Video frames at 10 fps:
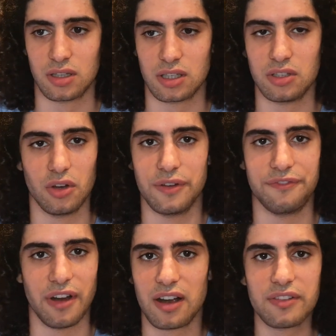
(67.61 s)
You know,
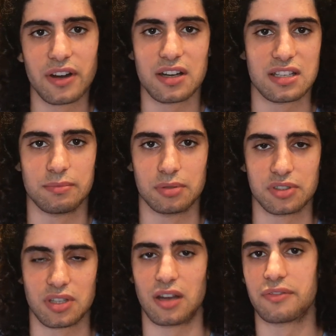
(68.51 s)
very, very simple
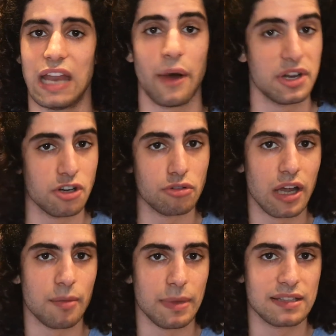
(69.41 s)
stuff. Now I don't
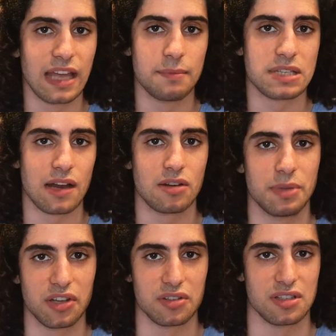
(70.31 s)
recommend Game Salad
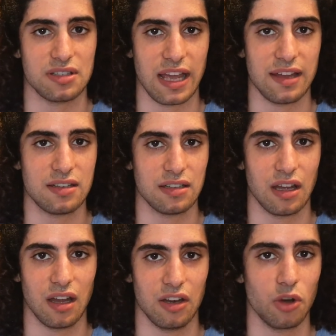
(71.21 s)
because it's dead.
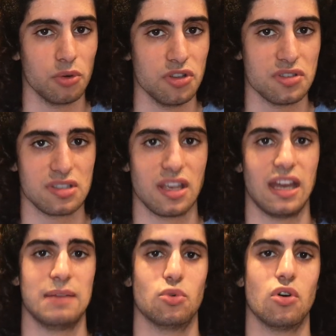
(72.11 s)
No one uses it
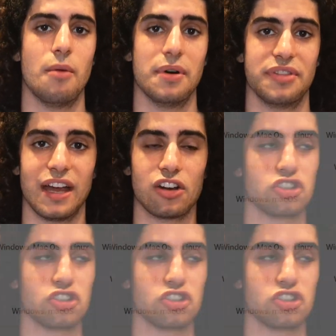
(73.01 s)
anymore, but there are